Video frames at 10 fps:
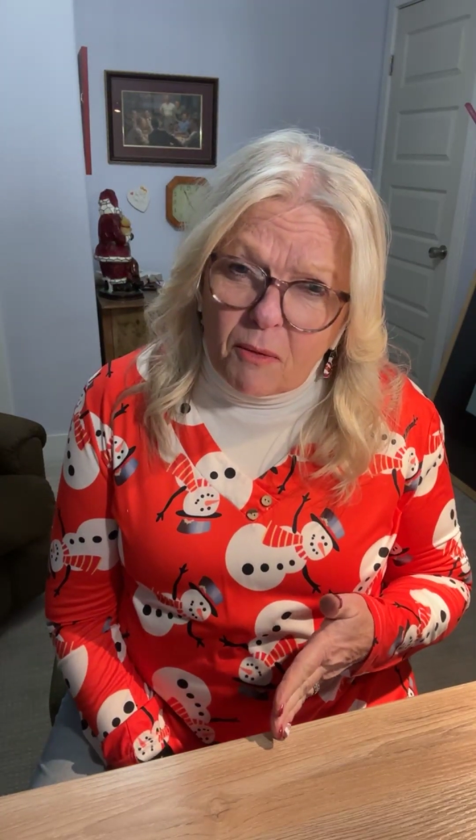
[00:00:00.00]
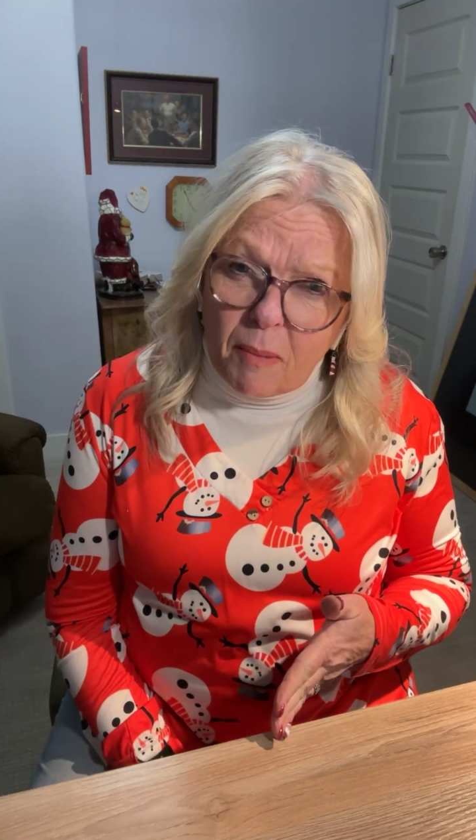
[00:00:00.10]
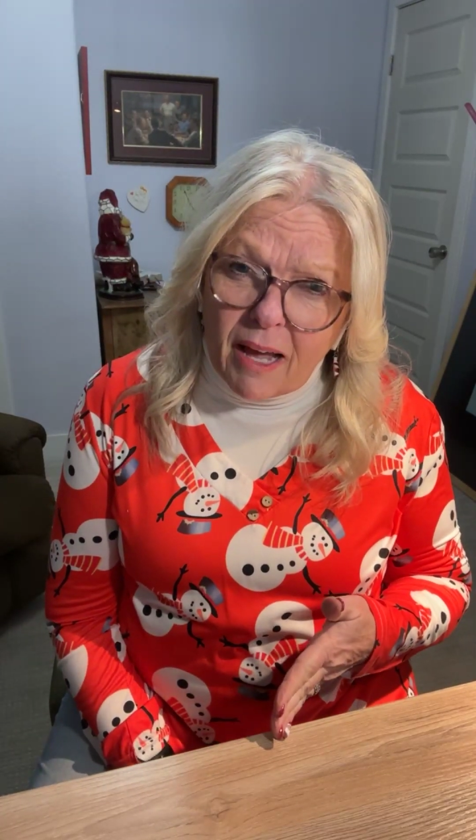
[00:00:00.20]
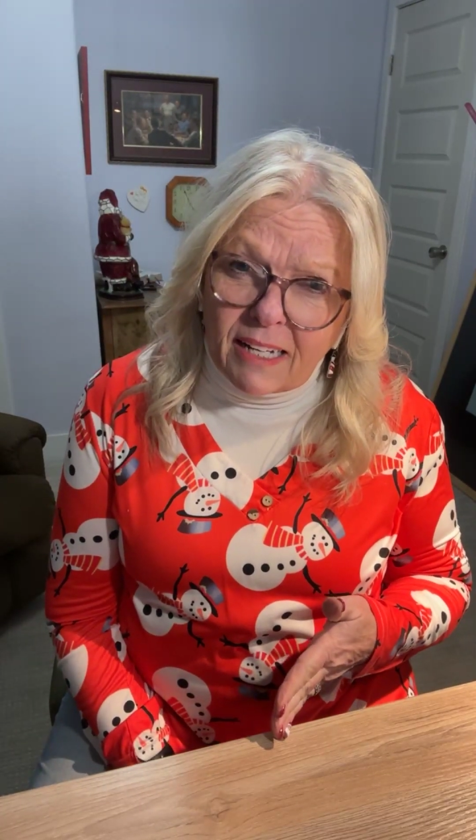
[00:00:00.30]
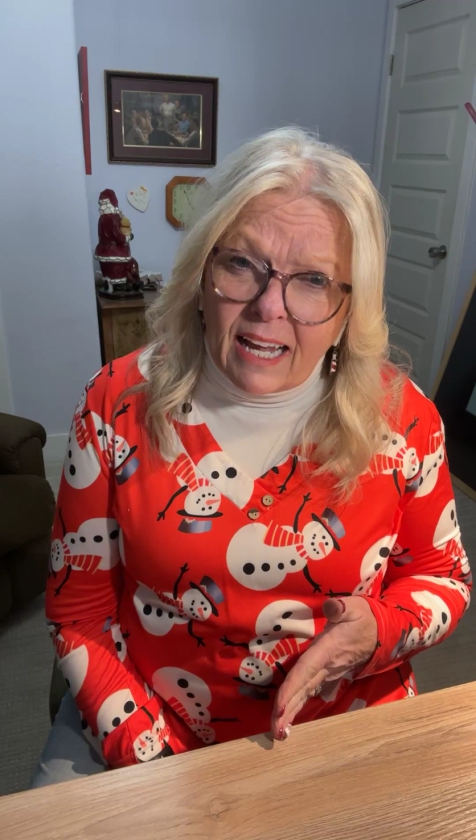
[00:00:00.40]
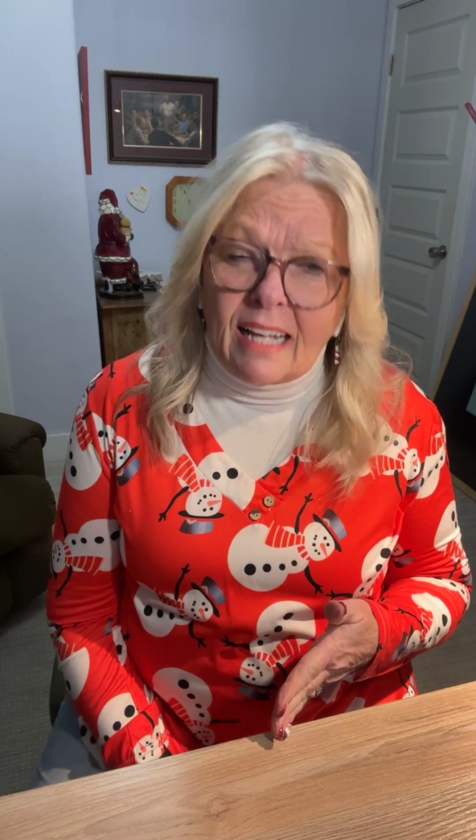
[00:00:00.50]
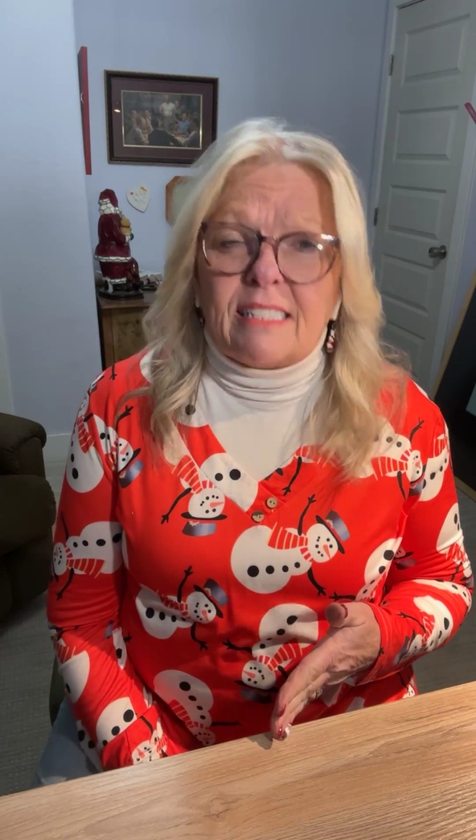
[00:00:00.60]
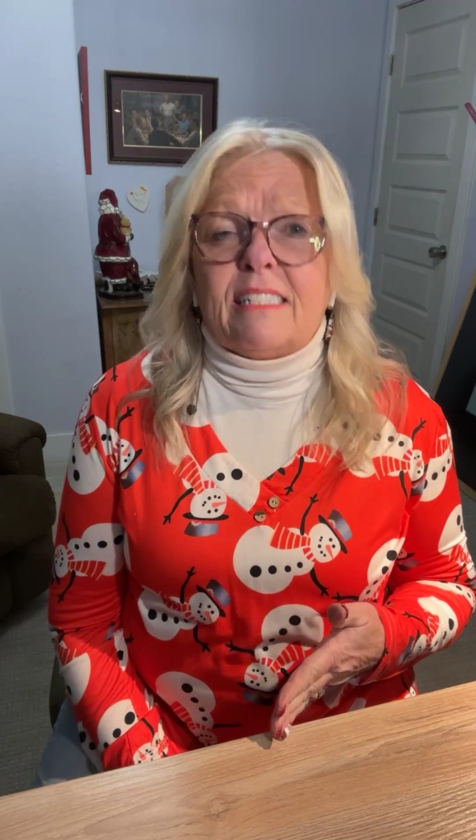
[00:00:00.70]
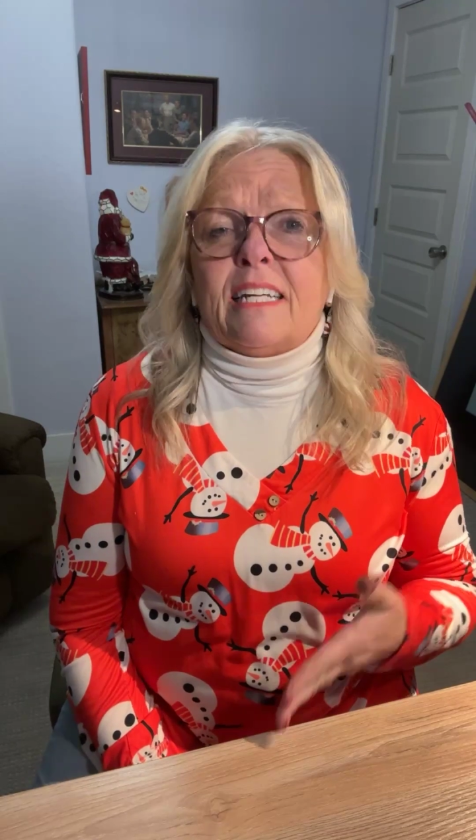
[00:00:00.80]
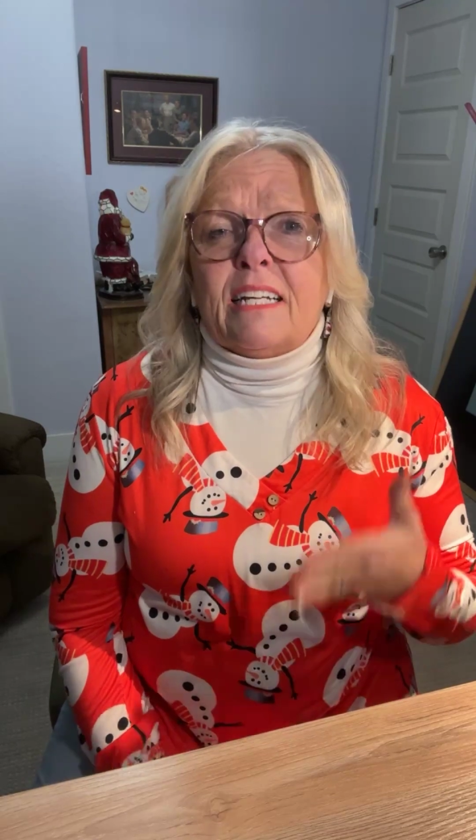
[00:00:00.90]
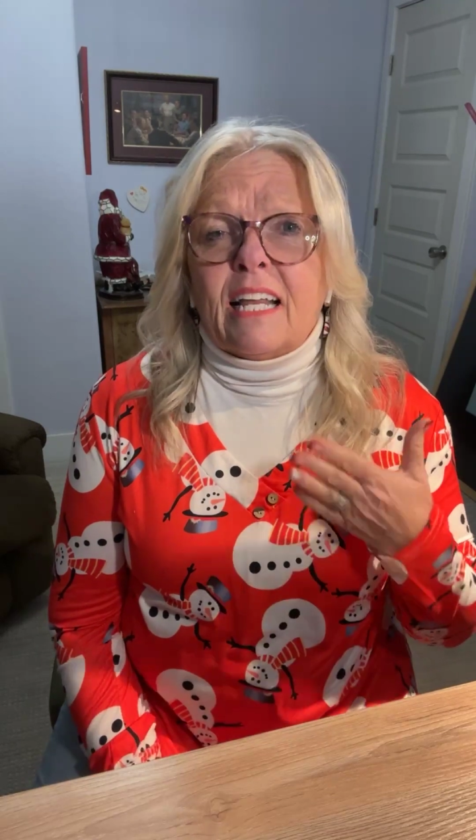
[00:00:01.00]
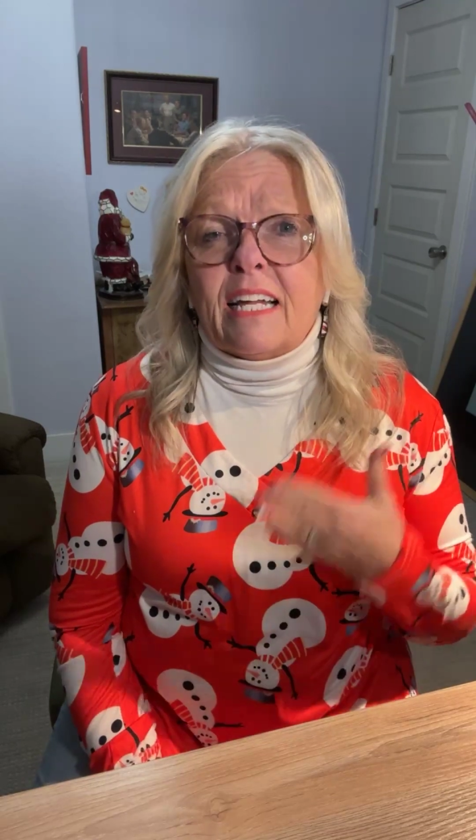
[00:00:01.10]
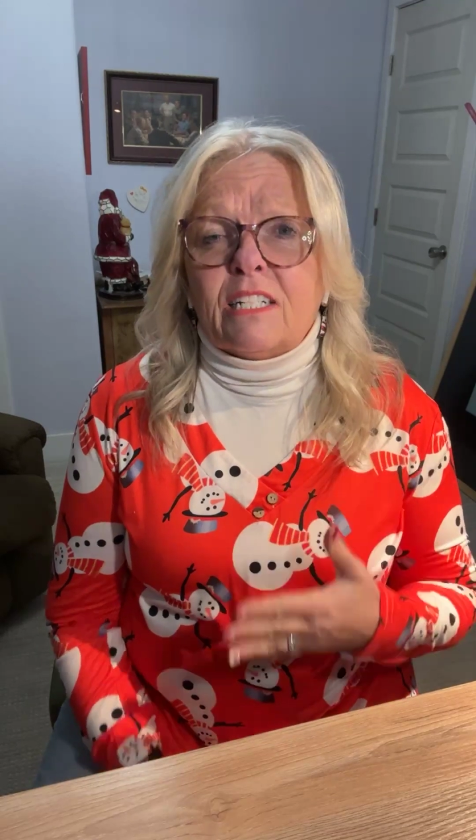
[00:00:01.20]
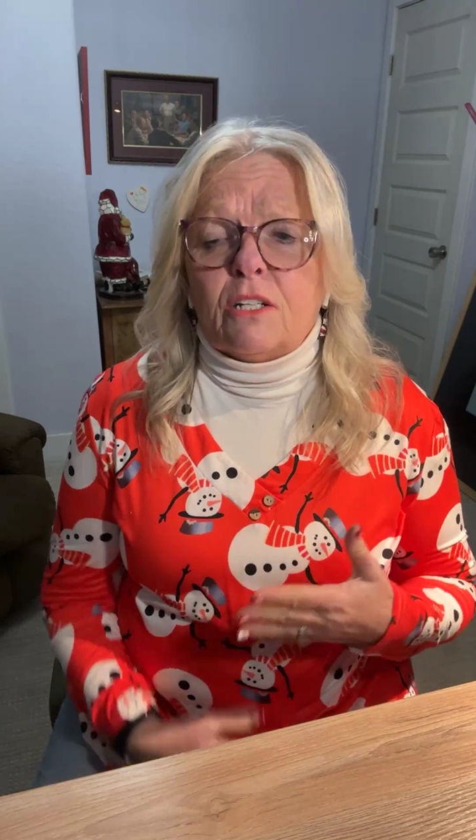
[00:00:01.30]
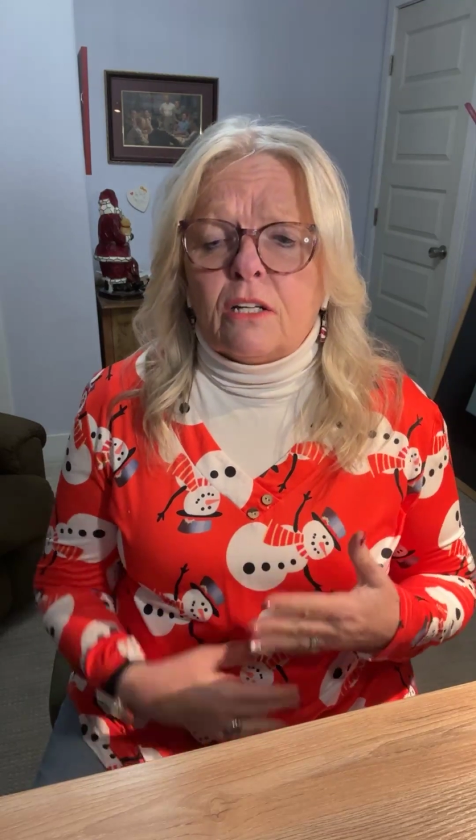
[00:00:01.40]
on the podcast, and
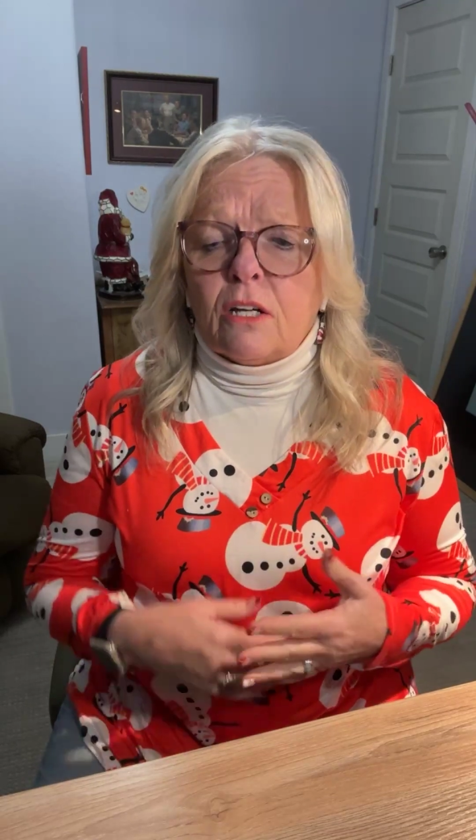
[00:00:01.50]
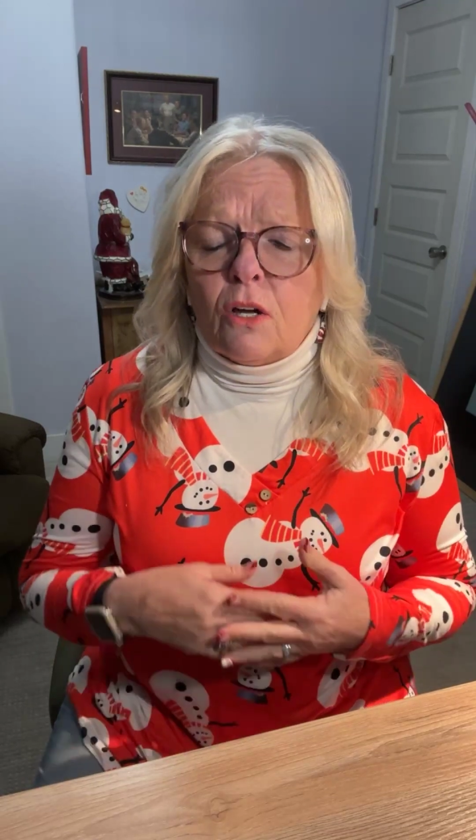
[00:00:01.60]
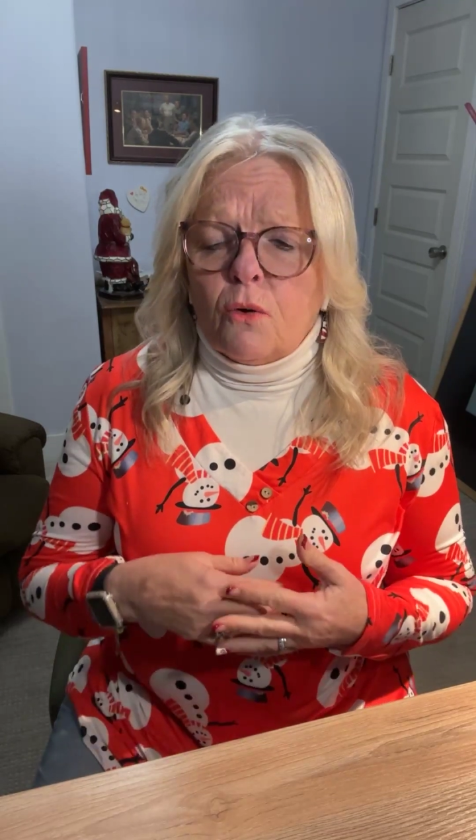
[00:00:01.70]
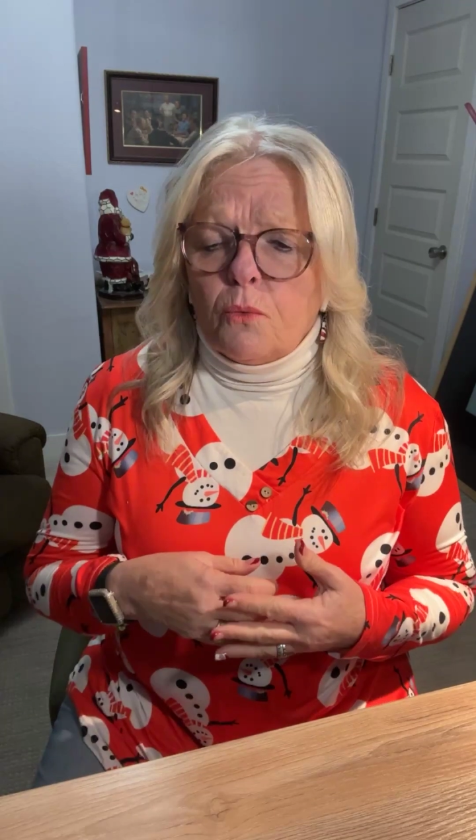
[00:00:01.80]
I'd like to